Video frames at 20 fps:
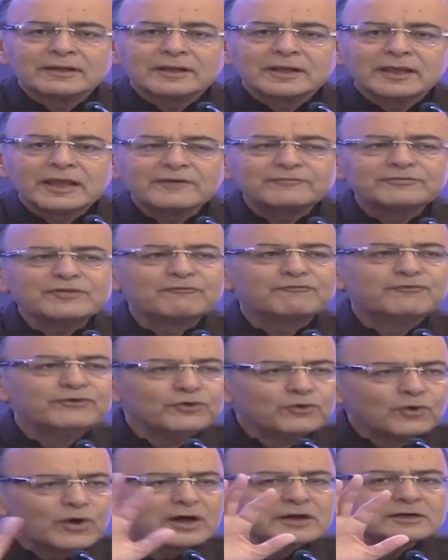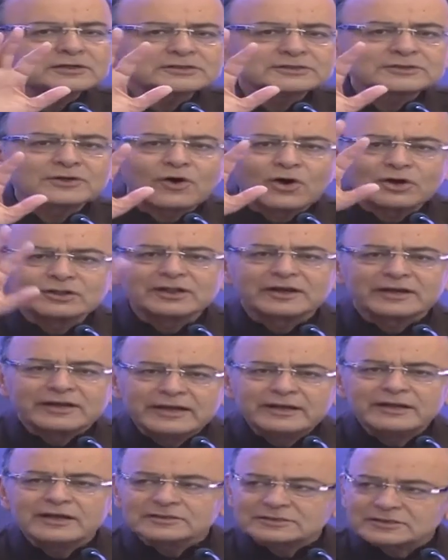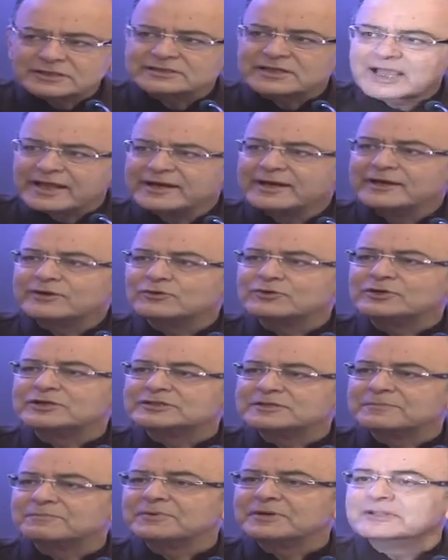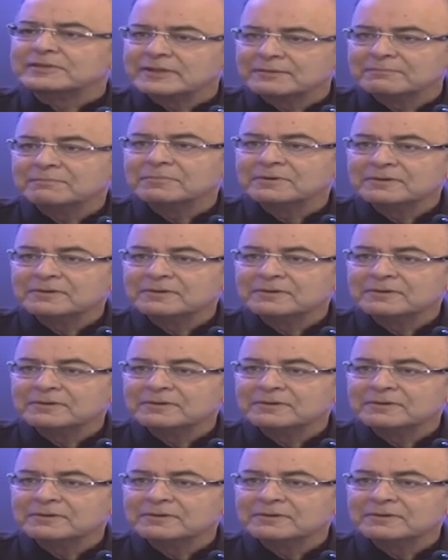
if the viewers or the readers decided to discipline them.